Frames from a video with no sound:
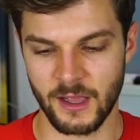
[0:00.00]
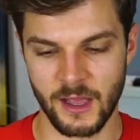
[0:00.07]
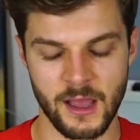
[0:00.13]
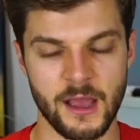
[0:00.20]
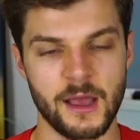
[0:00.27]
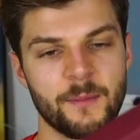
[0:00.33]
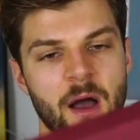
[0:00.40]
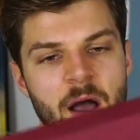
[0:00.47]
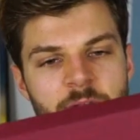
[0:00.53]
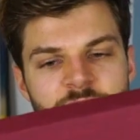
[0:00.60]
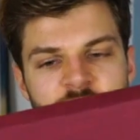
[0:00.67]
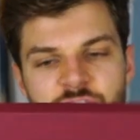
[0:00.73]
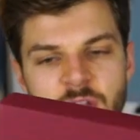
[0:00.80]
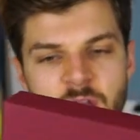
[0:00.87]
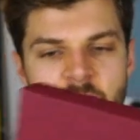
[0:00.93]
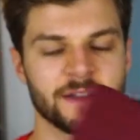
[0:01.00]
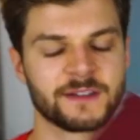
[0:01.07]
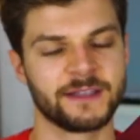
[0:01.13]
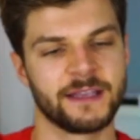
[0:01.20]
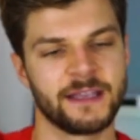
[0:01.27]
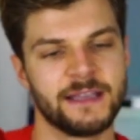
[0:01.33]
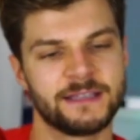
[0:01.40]

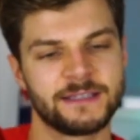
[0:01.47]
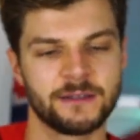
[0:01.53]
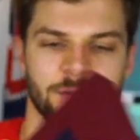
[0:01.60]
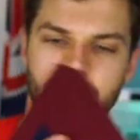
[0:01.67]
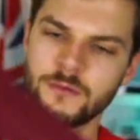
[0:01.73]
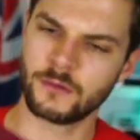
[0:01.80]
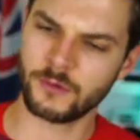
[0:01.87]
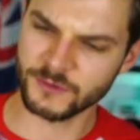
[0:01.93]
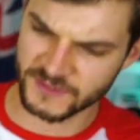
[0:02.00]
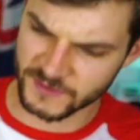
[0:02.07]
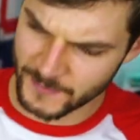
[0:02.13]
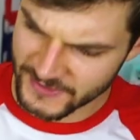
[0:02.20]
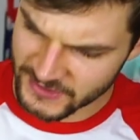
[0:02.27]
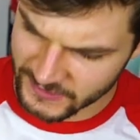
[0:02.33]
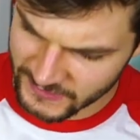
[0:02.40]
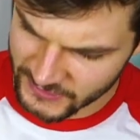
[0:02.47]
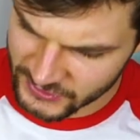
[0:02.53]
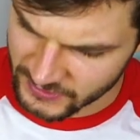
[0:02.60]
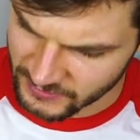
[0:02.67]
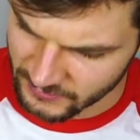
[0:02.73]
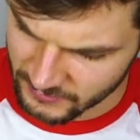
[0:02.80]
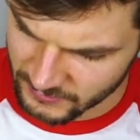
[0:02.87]
Uncharted, what's a special
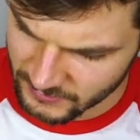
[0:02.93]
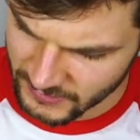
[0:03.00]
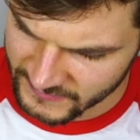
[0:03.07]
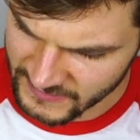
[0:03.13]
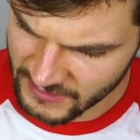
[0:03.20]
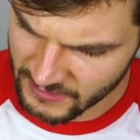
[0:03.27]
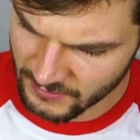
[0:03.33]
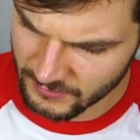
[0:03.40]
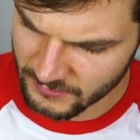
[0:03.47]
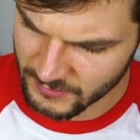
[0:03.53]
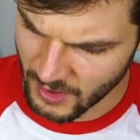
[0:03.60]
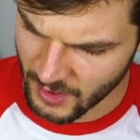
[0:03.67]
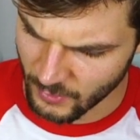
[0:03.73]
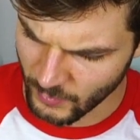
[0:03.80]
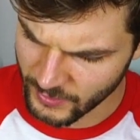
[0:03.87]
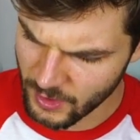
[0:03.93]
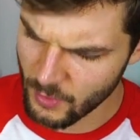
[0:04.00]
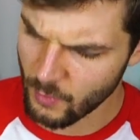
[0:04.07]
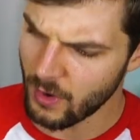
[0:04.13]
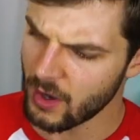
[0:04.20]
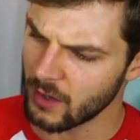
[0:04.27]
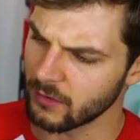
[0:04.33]
edition? Is it? No,
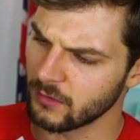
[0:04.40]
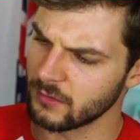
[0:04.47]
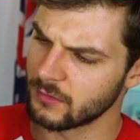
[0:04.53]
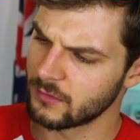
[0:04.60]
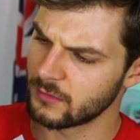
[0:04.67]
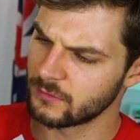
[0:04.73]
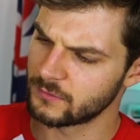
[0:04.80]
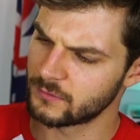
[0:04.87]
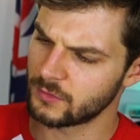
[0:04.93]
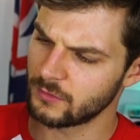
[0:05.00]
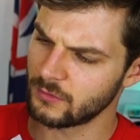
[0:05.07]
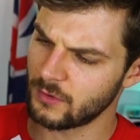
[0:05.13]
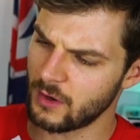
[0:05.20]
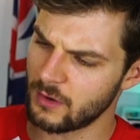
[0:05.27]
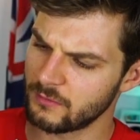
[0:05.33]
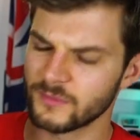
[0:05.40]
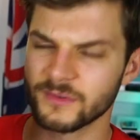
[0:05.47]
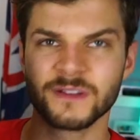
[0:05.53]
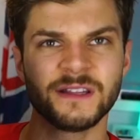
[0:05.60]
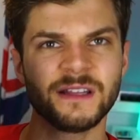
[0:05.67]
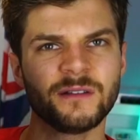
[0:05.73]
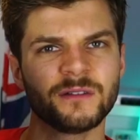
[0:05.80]
101. Do
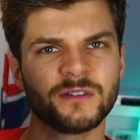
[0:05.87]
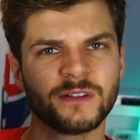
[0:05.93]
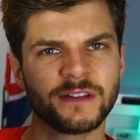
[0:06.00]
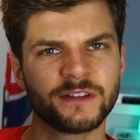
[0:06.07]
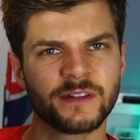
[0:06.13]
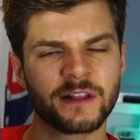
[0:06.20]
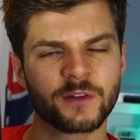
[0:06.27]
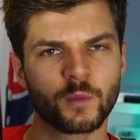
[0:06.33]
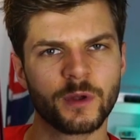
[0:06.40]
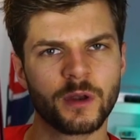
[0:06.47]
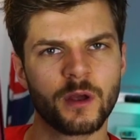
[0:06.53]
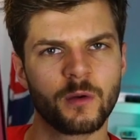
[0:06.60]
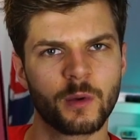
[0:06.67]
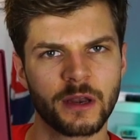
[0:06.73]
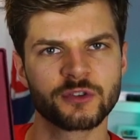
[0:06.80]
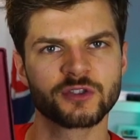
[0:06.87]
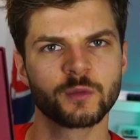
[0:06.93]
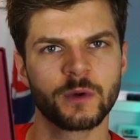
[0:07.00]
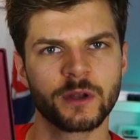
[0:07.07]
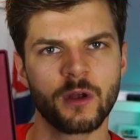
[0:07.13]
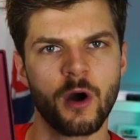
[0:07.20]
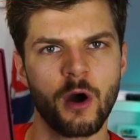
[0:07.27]
you think it's 101
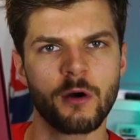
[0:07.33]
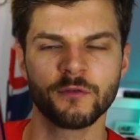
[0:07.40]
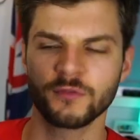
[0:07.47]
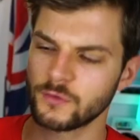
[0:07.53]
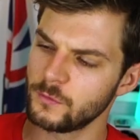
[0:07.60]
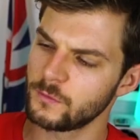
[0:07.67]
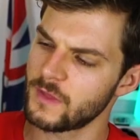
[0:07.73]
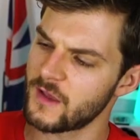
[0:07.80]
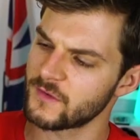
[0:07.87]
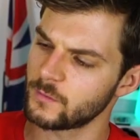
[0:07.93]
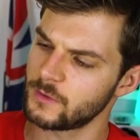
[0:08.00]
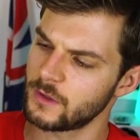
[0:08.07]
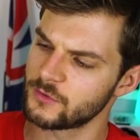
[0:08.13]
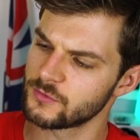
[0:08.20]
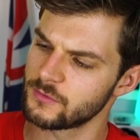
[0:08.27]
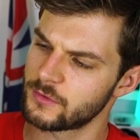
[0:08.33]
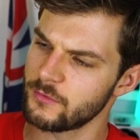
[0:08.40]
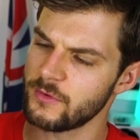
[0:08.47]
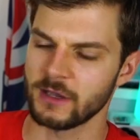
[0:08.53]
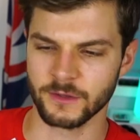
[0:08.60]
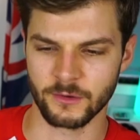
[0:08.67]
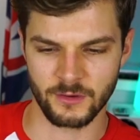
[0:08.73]
of
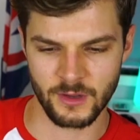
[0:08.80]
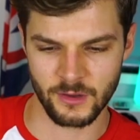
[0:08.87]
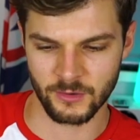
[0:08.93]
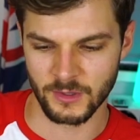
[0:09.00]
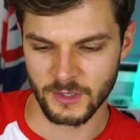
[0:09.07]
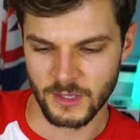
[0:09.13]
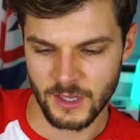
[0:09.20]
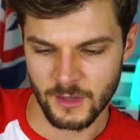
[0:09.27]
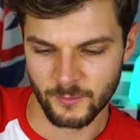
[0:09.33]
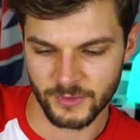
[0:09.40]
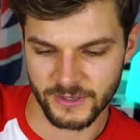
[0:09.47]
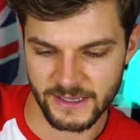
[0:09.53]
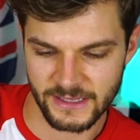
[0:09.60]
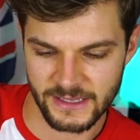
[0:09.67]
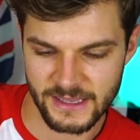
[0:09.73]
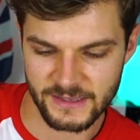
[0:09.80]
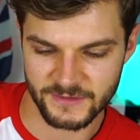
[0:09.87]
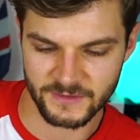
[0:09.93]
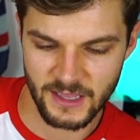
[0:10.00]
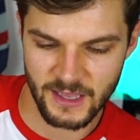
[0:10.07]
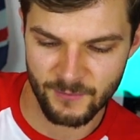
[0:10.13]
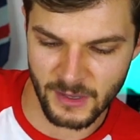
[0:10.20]
2103? I don't know. But it
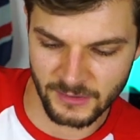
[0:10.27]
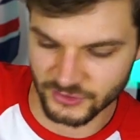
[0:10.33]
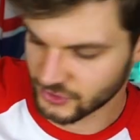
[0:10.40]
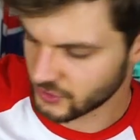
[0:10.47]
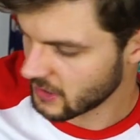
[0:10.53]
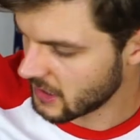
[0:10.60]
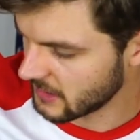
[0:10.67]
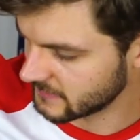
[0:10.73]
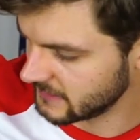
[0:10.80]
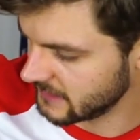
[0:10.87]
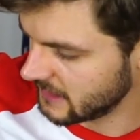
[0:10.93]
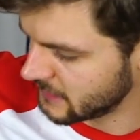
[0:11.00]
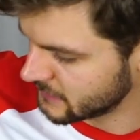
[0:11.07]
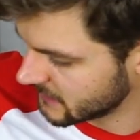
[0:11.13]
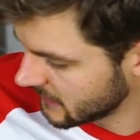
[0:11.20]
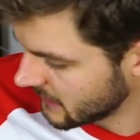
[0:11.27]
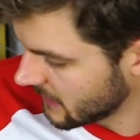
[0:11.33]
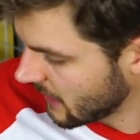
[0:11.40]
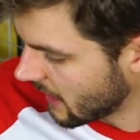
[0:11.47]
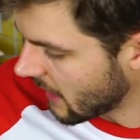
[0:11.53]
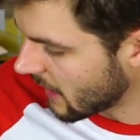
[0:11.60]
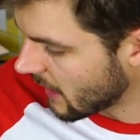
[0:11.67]
is Uncharted
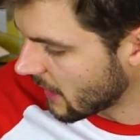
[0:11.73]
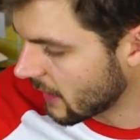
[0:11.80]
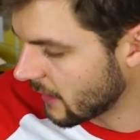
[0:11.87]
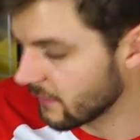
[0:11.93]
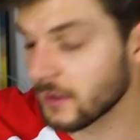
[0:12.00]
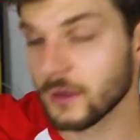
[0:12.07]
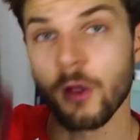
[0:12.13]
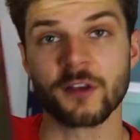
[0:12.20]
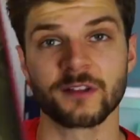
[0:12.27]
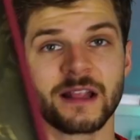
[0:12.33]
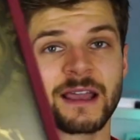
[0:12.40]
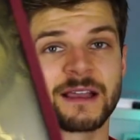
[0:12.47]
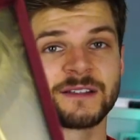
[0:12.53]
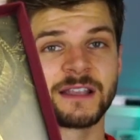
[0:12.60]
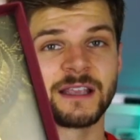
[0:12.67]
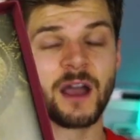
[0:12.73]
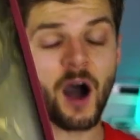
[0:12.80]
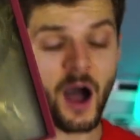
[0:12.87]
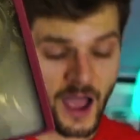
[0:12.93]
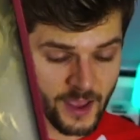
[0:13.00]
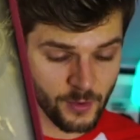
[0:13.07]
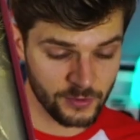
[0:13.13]
The Lost Legacy.
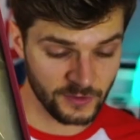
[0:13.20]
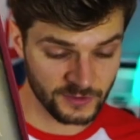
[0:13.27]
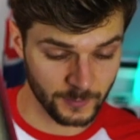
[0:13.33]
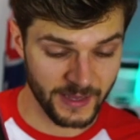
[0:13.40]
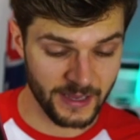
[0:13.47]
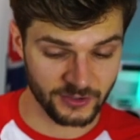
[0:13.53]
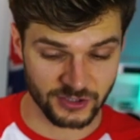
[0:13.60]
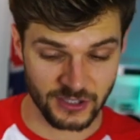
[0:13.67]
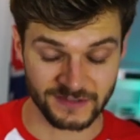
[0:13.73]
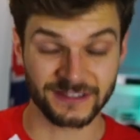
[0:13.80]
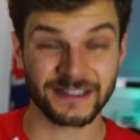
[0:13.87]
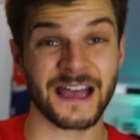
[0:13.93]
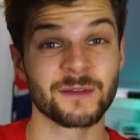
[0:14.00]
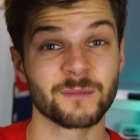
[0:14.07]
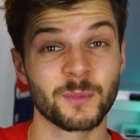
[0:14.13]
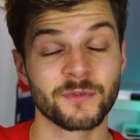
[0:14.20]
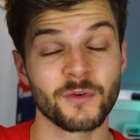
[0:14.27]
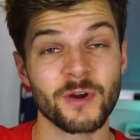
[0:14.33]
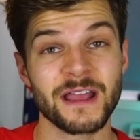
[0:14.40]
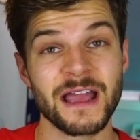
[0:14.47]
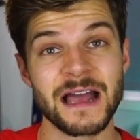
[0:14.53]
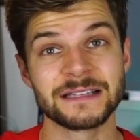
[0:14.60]
I used to play Uncharted.
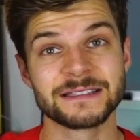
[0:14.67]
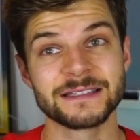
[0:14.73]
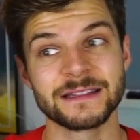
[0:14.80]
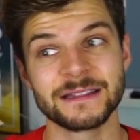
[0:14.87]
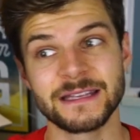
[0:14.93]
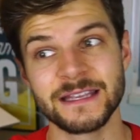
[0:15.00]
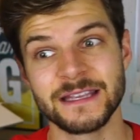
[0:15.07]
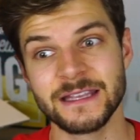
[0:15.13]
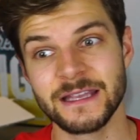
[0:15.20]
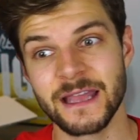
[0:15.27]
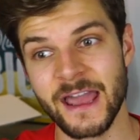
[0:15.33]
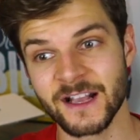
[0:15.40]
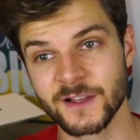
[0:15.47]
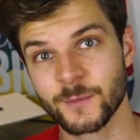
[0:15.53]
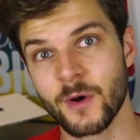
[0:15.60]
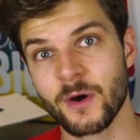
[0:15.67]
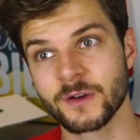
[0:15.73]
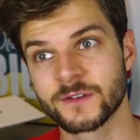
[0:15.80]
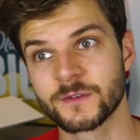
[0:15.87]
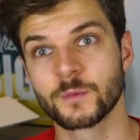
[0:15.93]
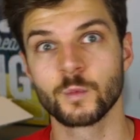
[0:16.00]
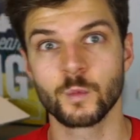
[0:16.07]
Before I had the
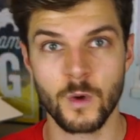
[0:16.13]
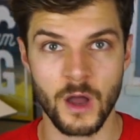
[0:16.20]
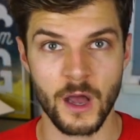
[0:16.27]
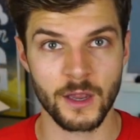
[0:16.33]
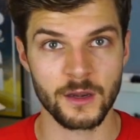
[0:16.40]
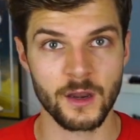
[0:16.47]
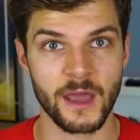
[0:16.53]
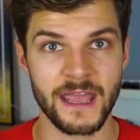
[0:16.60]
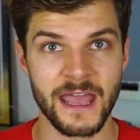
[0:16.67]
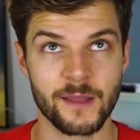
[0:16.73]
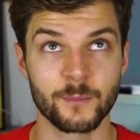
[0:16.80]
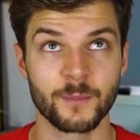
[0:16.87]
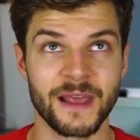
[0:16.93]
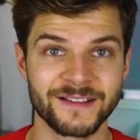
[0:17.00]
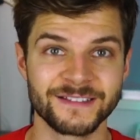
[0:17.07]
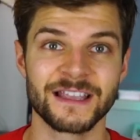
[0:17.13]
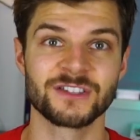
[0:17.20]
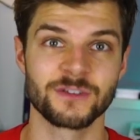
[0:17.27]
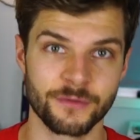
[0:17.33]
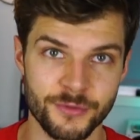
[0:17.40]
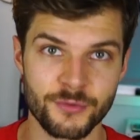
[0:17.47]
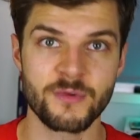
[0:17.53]
Xbox One, I had
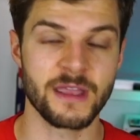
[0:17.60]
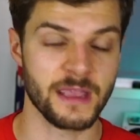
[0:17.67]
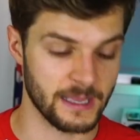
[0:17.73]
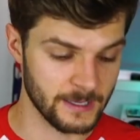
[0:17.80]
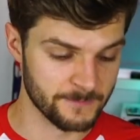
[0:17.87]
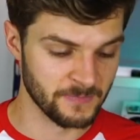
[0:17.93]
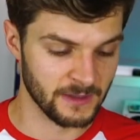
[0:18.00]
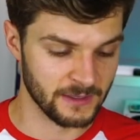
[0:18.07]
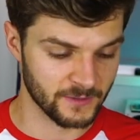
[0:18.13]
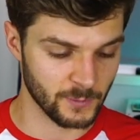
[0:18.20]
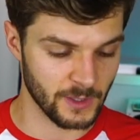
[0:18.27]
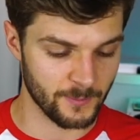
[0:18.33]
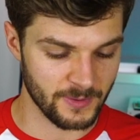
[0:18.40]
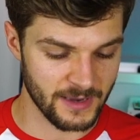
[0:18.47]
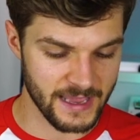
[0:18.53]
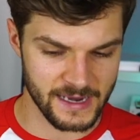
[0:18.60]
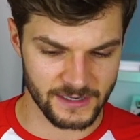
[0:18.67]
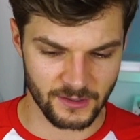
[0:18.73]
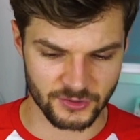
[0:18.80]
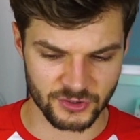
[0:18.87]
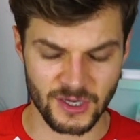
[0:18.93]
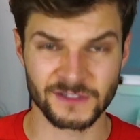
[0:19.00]
PlayStation 3. So I played
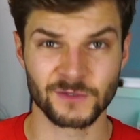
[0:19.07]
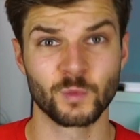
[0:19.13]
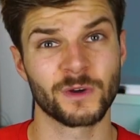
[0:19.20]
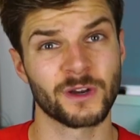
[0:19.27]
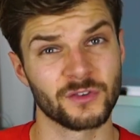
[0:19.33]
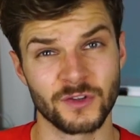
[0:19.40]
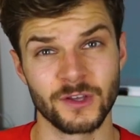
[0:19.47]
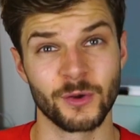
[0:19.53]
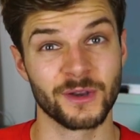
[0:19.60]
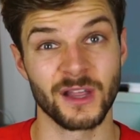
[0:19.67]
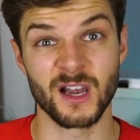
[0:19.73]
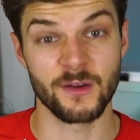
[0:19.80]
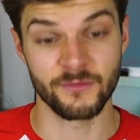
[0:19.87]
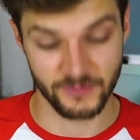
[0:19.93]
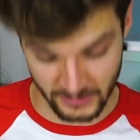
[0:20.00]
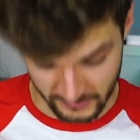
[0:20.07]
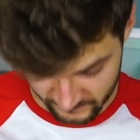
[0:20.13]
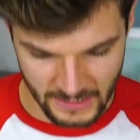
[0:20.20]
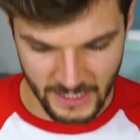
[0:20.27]
Uncharted 1 and 2 and I loved it.